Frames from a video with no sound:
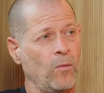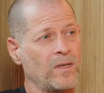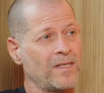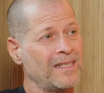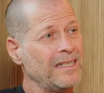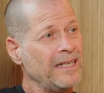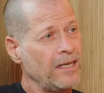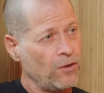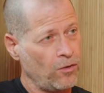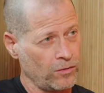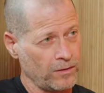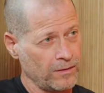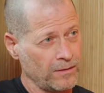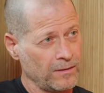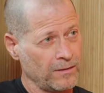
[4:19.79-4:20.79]
was
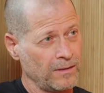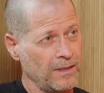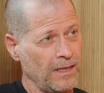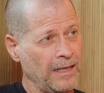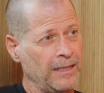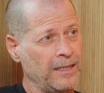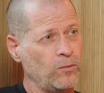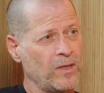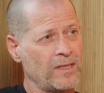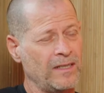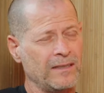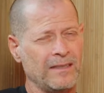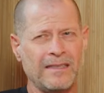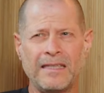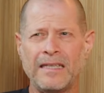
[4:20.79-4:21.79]
Nikon, and it was the
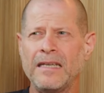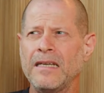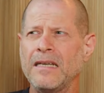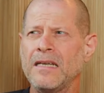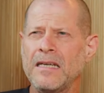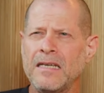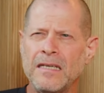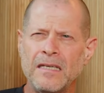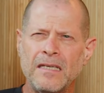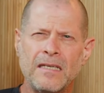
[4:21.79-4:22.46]
D